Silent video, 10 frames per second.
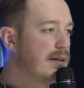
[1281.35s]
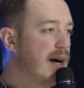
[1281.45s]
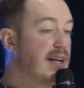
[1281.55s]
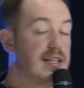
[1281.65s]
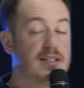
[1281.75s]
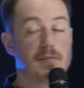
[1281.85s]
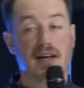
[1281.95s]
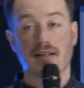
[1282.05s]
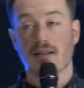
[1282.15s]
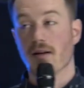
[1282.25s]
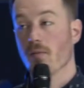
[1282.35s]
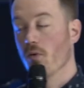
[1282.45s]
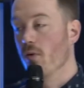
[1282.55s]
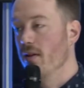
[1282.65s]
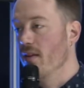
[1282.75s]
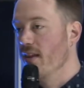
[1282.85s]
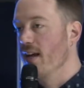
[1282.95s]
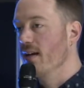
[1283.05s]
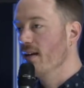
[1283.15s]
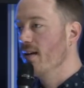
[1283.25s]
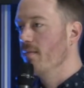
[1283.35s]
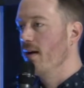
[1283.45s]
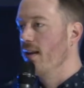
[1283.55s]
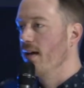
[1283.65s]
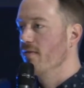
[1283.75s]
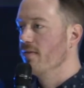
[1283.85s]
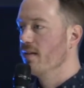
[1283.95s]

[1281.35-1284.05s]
I need to make it the number one thing in my life.